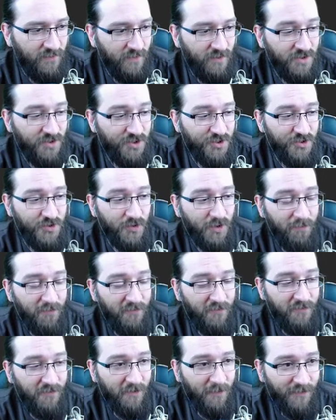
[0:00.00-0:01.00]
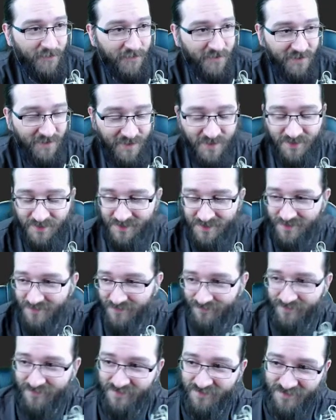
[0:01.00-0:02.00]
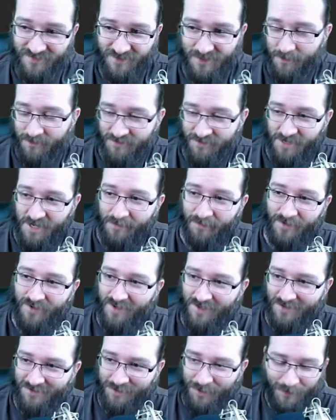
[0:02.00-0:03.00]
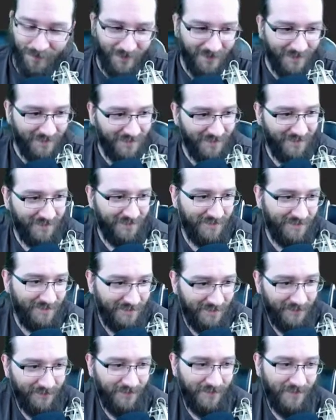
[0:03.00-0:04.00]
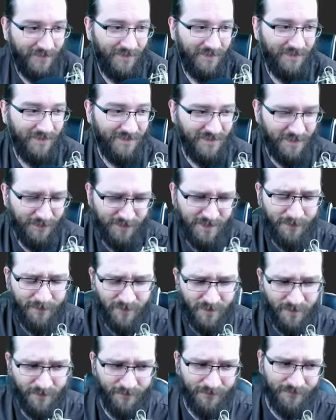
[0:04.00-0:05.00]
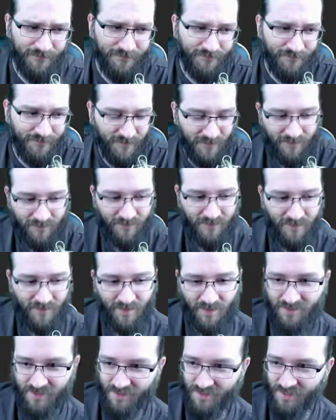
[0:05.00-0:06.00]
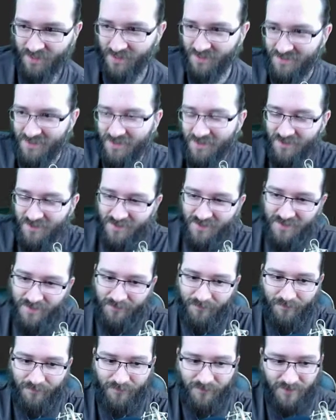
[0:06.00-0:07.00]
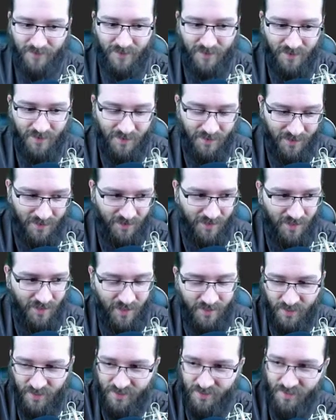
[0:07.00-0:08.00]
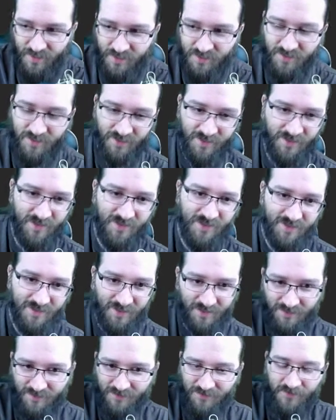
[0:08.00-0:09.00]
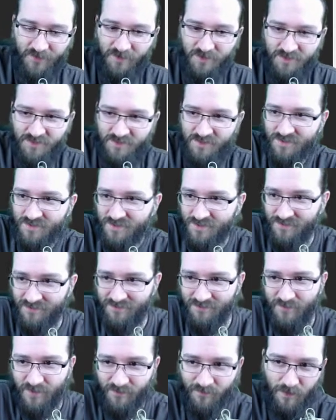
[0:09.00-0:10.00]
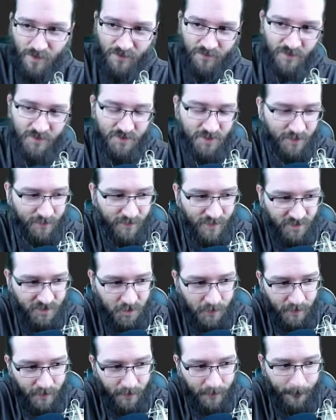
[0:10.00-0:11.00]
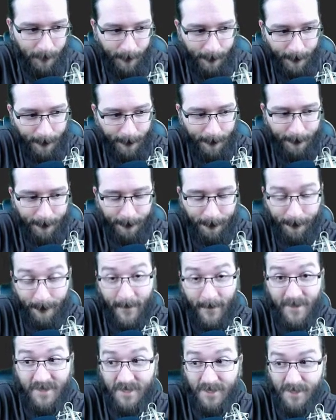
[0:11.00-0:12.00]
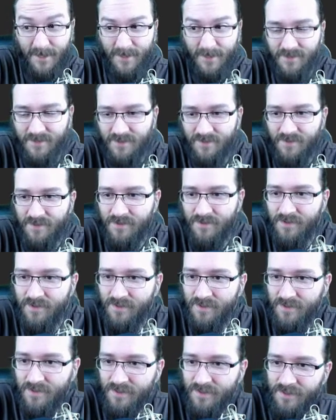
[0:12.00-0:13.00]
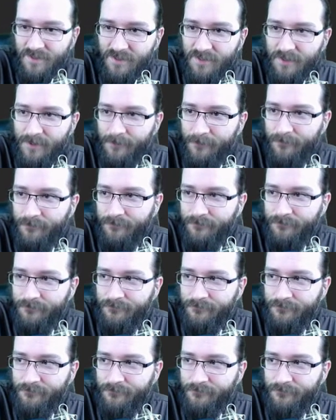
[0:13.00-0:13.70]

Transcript: Shortly before, that's September, October? September. So I think I started, I think I started this, like, my first stream in October. I think. When